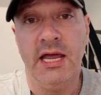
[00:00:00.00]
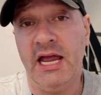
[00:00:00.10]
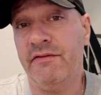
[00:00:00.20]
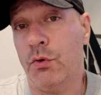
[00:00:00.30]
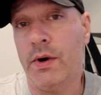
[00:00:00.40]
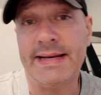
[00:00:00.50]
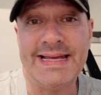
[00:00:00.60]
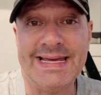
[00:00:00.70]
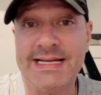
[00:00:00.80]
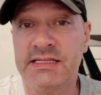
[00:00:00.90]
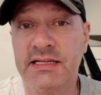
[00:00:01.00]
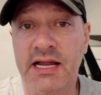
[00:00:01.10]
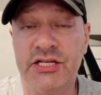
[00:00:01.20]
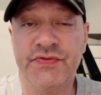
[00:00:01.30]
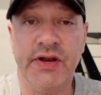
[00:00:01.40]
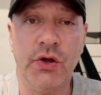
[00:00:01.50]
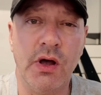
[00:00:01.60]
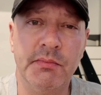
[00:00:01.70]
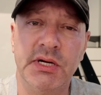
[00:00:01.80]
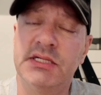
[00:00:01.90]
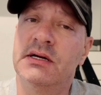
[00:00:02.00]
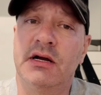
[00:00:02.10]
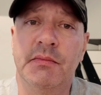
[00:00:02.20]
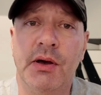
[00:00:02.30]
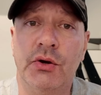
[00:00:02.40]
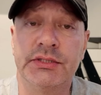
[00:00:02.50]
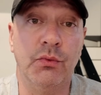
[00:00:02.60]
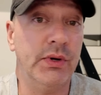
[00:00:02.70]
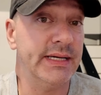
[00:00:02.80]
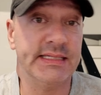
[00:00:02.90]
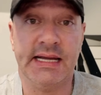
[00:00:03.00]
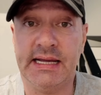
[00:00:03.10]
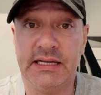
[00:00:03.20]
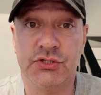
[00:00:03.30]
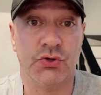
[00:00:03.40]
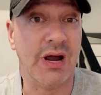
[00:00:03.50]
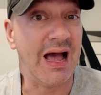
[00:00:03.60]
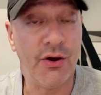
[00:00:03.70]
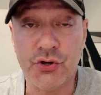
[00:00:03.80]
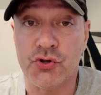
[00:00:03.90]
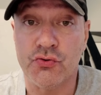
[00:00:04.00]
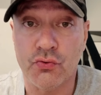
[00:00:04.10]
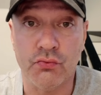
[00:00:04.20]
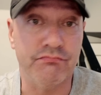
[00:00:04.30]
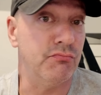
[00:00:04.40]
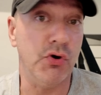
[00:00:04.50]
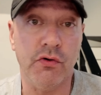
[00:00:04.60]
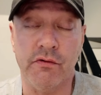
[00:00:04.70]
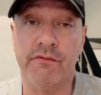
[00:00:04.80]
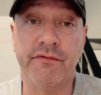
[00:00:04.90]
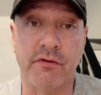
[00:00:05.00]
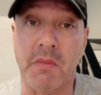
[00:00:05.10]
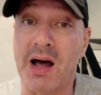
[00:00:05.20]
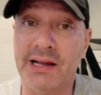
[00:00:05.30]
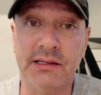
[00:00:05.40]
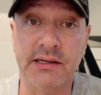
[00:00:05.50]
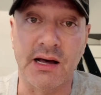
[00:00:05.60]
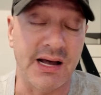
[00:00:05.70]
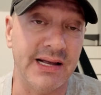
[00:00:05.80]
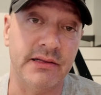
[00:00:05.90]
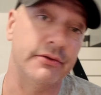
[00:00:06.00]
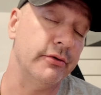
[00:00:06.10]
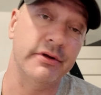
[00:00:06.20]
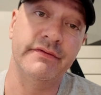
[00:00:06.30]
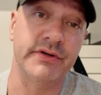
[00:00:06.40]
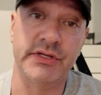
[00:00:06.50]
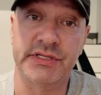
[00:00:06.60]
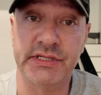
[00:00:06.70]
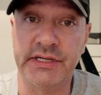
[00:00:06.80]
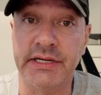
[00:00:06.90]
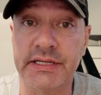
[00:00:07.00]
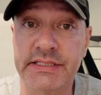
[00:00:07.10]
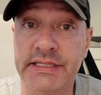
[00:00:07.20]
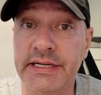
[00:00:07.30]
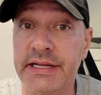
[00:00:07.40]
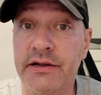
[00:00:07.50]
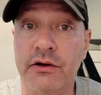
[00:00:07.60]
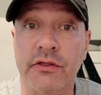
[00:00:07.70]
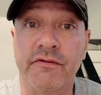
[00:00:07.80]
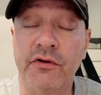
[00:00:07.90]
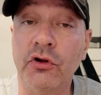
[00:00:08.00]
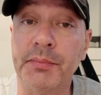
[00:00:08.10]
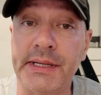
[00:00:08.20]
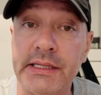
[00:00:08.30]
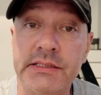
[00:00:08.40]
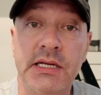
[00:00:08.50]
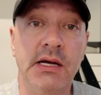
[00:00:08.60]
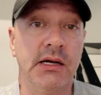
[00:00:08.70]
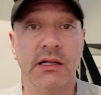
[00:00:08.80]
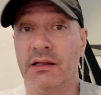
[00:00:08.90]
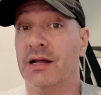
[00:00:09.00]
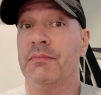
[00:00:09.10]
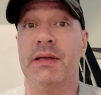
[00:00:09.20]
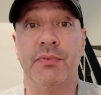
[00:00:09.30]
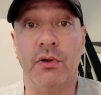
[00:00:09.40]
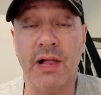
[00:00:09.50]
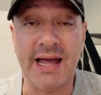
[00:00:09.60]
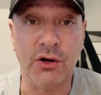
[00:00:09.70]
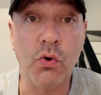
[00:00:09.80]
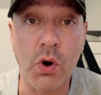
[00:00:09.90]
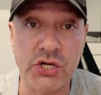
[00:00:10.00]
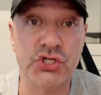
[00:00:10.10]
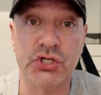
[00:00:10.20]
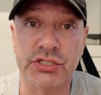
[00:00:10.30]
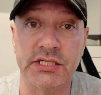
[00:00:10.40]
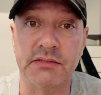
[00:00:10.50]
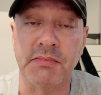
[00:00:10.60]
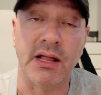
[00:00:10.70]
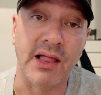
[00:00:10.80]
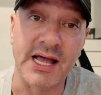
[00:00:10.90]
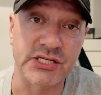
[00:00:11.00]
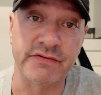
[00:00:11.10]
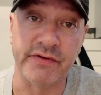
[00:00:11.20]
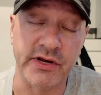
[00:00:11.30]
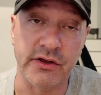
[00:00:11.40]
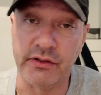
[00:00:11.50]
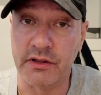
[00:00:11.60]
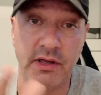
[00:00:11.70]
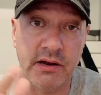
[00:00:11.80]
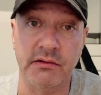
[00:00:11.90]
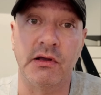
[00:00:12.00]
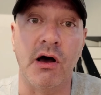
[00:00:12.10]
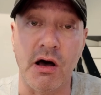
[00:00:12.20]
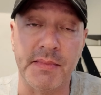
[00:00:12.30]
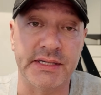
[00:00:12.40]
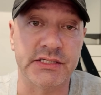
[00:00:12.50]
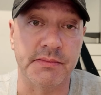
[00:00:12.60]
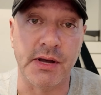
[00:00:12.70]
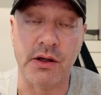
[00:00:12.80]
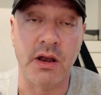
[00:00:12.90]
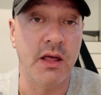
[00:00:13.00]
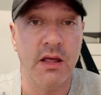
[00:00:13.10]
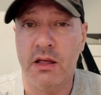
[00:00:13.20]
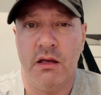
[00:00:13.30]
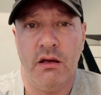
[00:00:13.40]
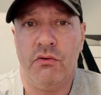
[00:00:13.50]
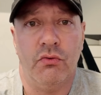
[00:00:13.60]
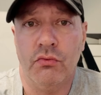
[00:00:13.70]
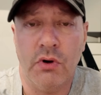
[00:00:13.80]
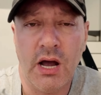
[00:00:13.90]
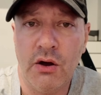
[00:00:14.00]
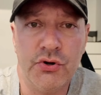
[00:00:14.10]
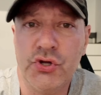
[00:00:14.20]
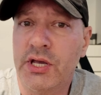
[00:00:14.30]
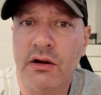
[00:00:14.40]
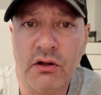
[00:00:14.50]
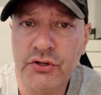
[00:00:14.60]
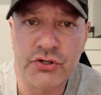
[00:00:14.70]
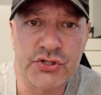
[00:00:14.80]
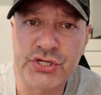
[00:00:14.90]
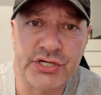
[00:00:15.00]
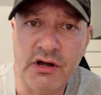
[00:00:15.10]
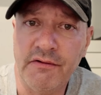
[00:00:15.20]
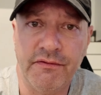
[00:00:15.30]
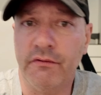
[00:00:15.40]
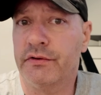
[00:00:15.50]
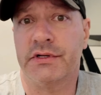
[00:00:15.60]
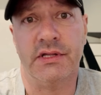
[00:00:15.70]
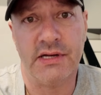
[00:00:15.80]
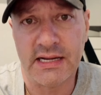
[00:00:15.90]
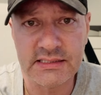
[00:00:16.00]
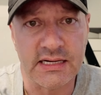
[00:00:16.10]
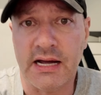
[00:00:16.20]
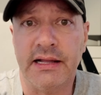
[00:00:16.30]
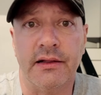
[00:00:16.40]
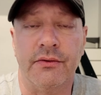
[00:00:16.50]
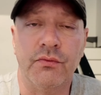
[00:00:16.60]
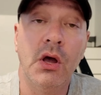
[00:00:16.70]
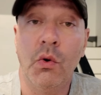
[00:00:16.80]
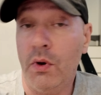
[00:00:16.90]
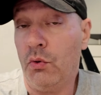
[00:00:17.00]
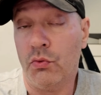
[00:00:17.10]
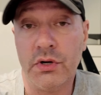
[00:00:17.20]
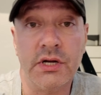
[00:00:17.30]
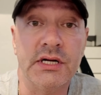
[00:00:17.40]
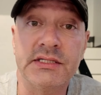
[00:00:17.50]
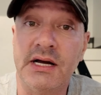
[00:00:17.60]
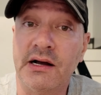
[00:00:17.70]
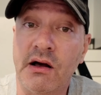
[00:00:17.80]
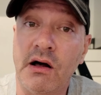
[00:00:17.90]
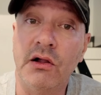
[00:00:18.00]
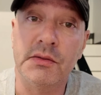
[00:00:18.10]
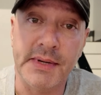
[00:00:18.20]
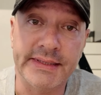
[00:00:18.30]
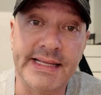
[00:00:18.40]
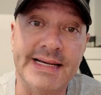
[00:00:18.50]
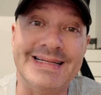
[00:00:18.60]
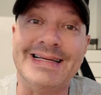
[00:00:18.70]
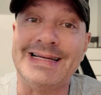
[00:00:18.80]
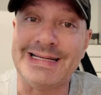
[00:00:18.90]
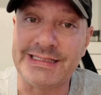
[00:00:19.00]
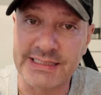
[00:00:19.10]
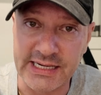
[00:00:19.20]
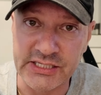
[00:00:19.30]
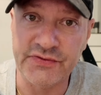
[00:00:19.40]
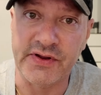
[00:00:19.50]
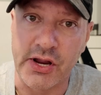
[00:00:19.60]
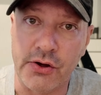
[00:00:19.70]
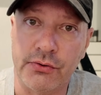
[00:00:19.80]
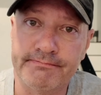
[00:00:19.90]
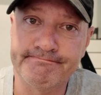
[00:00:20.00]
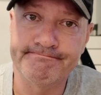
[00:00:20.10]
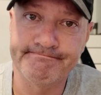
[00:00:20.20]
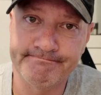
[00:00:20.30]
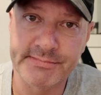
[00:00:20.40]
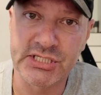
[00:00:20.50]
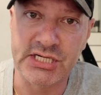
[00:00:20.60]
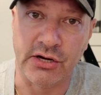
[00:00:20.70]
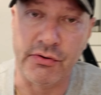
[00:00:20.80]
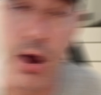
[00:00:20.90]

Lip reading: Hey everyone, in today's video I'm going to talk about what it takes or how do you move from island to island or even just city to city here in the Philippines. A lot of people had questions in my last video. They had comments about, oh, how do you get all your stuff over to the next island? Well, we're going to talk all about that in today's video. Stick